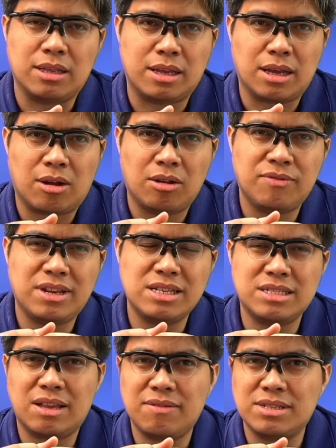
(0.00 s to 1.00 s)

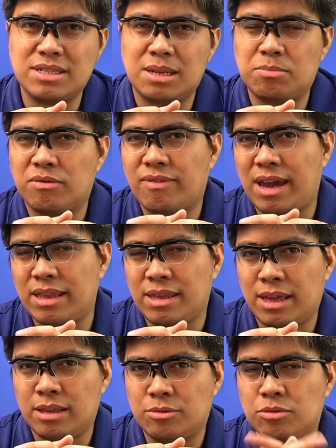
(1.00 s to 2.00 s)
confidence level is not
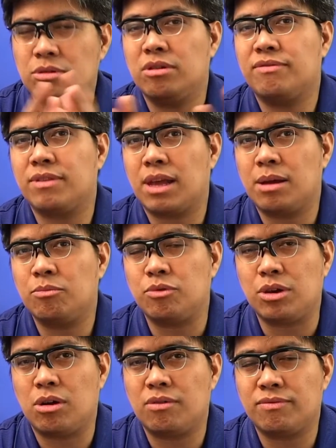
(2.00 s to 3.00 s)
provided, rule of thumb,
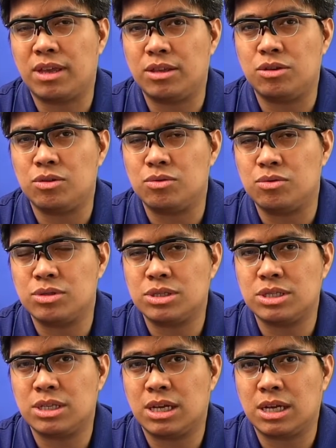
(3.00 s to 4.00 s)
we often
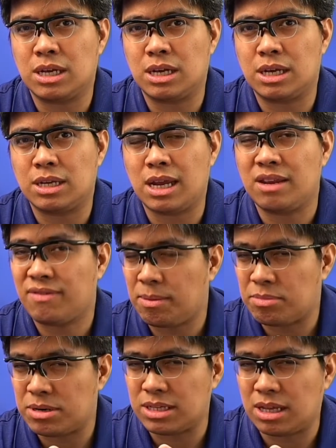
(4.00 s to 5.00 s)
use the
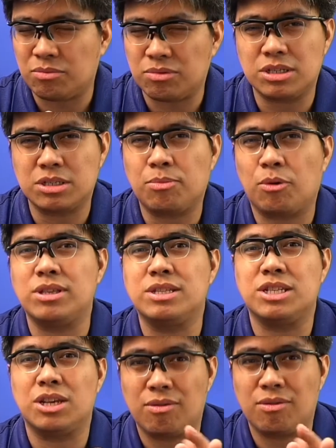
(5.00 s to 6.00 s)
95%, which is 0.05.